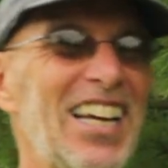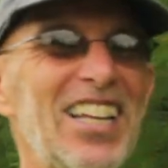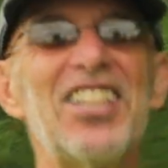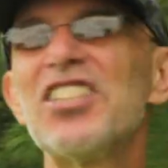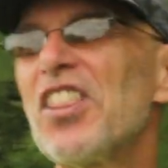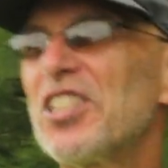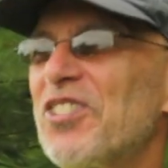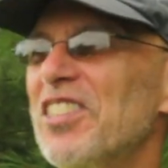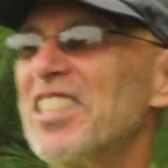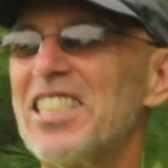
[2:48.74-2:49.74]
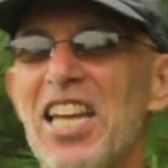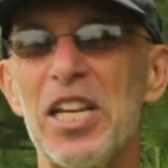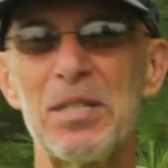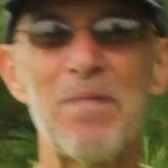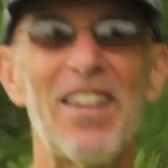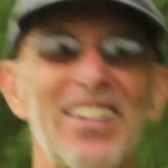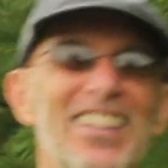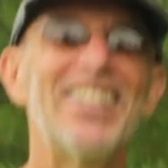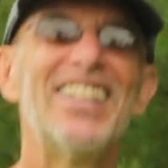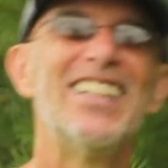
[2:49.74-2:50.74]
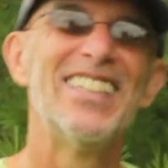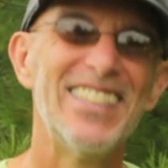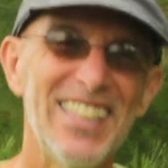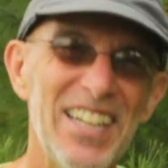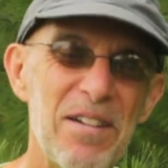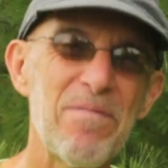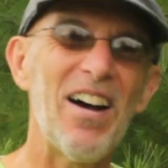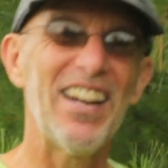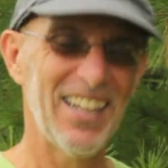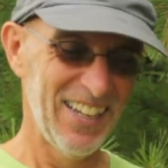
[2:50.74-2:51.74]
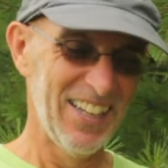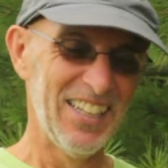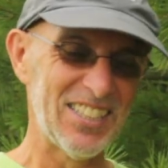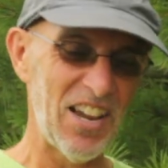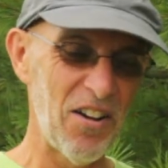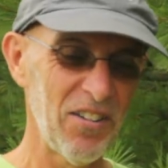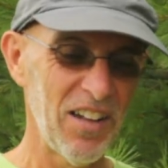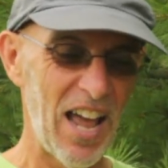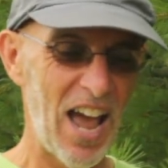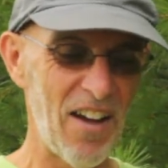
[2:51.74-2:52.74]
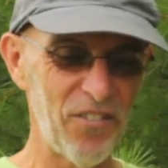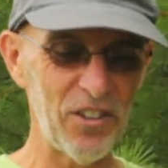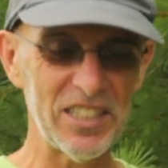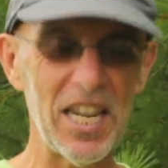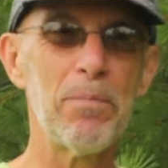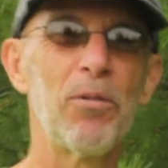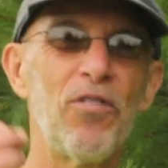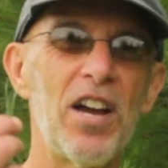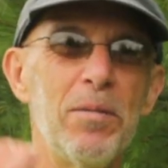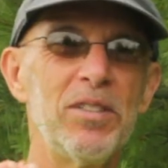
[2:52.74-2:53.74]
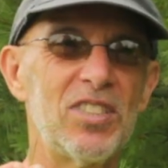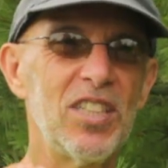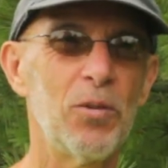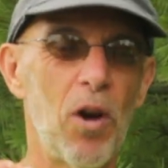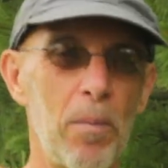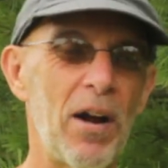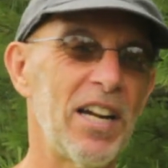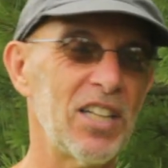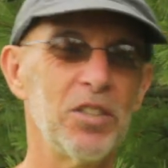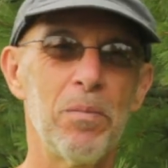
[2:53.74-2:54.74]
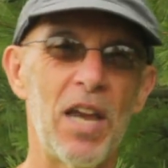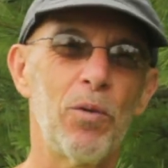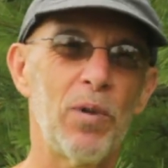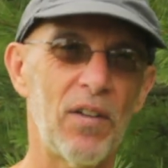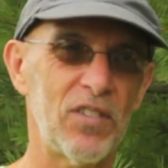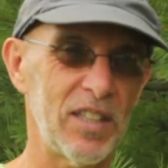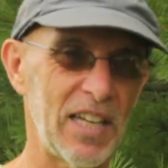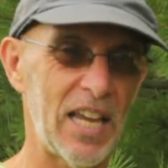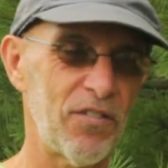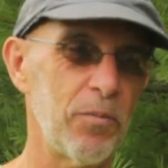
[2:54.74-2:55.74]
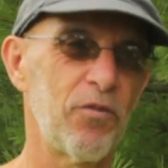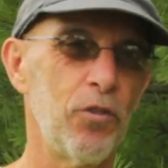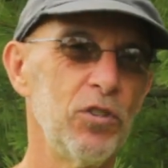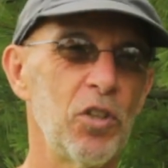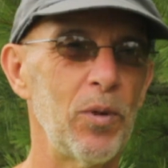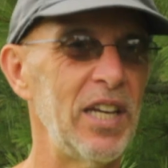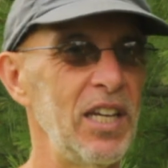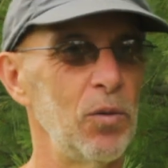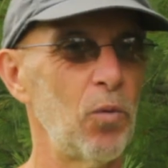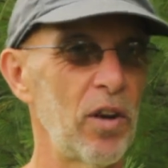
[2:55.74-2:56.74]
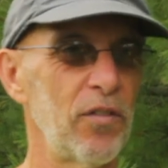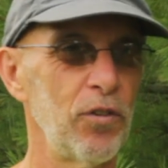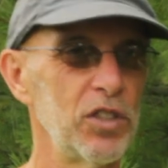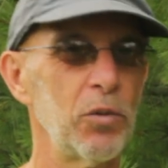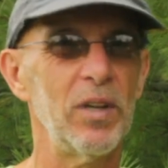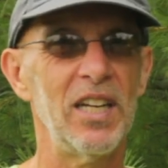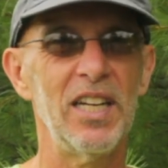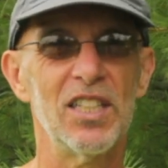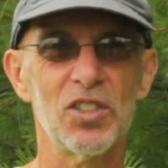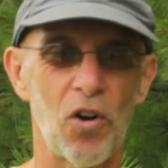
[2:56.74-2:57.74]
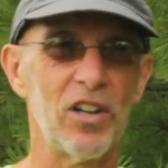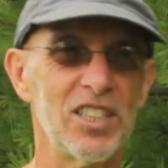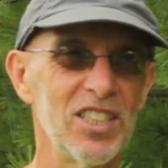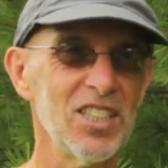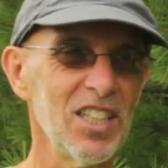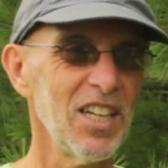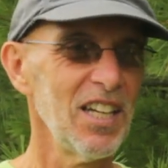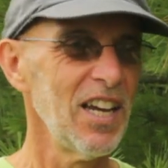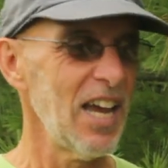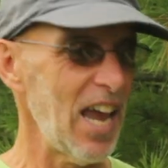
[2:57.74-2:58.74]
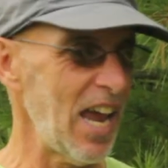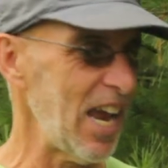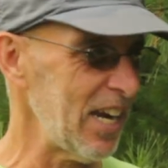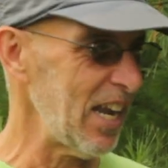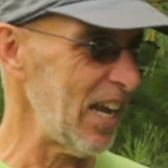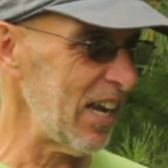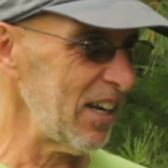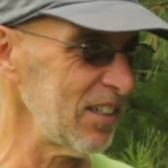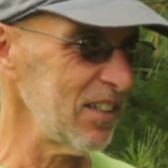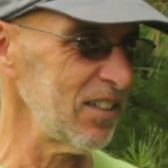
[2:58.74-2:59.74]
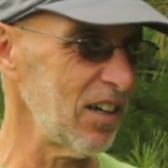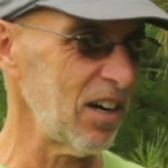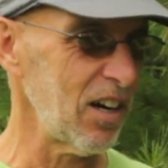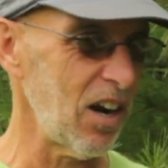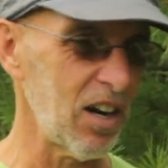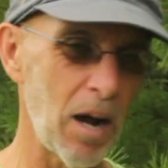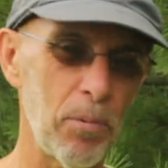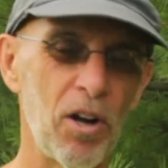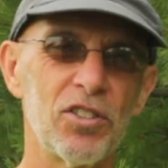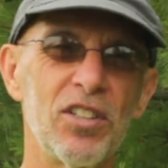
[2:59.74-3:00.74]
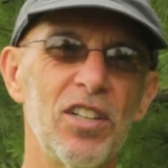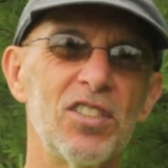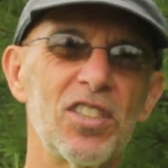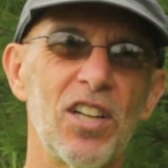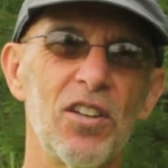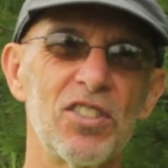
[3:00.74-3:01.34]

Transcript: There's other trees that taste better. But so, uh, for example, vitamin C our body doesn't make, we have to get it from foods that we eat. And one of the foods that we eat is oranges. And uh, a couple hundred years ago,